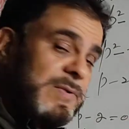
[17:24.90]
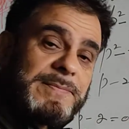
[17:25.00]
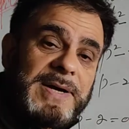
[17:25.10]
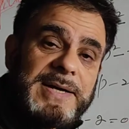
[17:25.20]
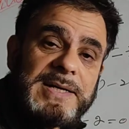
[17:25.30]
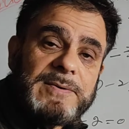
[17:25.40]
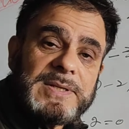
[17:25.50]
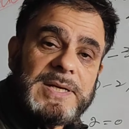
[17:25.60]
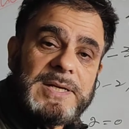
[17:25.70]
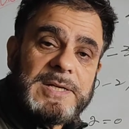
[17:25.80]
we find
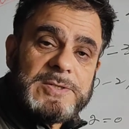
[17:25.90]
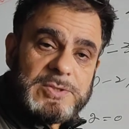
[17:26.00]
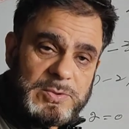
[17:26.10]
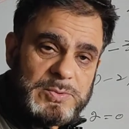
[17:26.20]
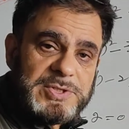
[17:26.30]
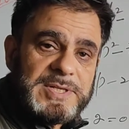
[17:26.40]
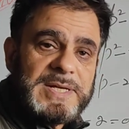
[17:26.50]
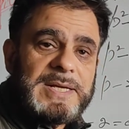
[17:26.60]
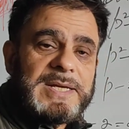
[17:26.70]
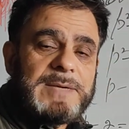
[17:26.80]
out the solution.
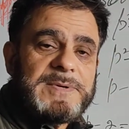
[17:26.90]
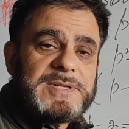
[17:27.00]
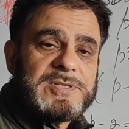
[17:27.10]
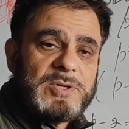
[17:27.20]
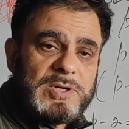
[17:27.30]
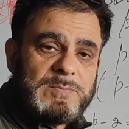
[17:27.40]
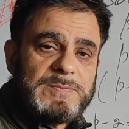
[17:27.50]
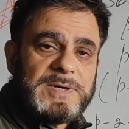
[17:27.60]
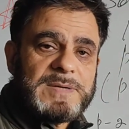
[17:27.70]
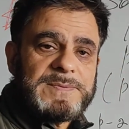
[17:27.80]
If it is
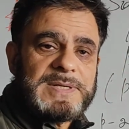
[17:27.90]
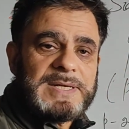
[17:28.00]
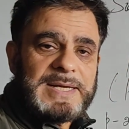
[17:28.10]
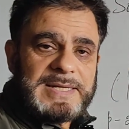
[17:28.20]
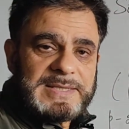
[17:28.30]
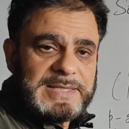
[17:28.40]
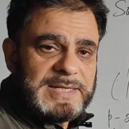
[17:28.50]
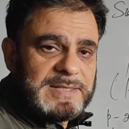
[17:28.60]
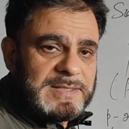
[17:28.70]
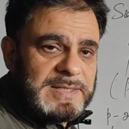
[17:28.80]
solvable for p,
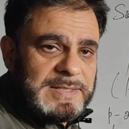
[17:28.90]
then